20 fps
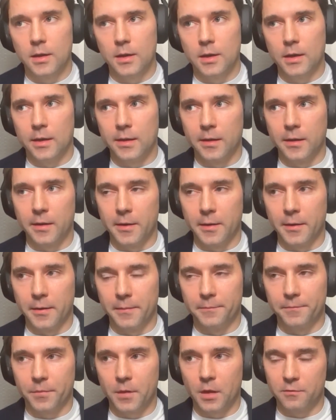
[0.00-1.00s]
And
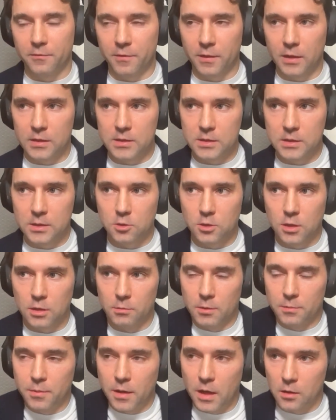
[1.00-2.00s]
I think that's
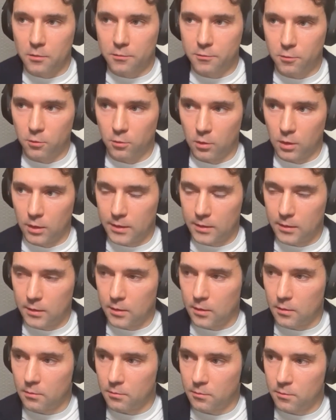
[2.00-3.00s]
incredibly powerful,
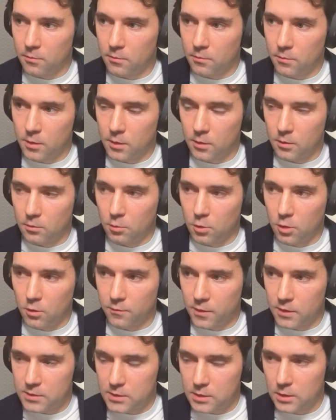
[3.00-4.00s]
and more of
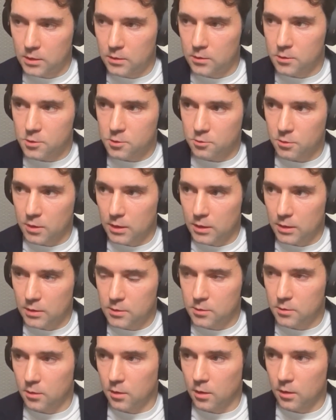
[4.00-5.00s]
us in the industry need
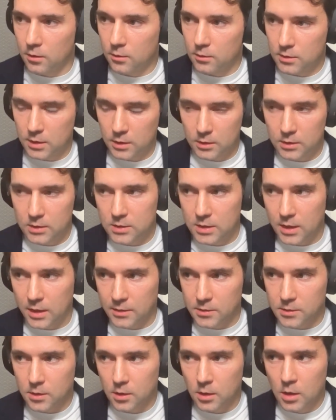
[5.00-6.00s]
to take this
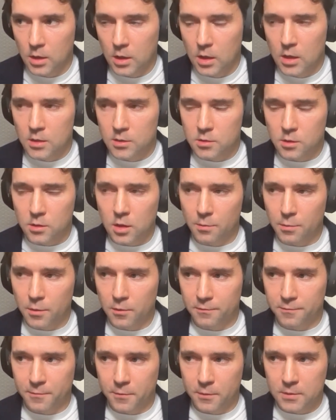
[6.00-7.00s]
stance. So a couple
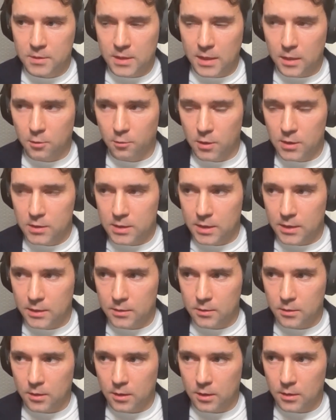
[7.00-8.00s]
of takeaways that
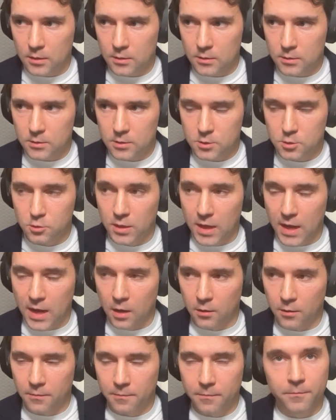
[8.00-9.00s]
stood
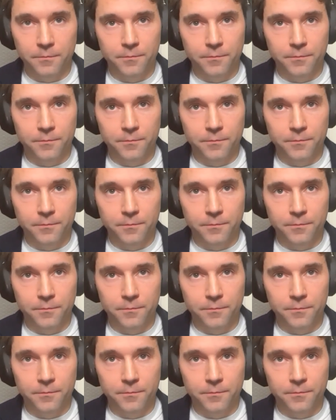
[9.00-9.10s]
out.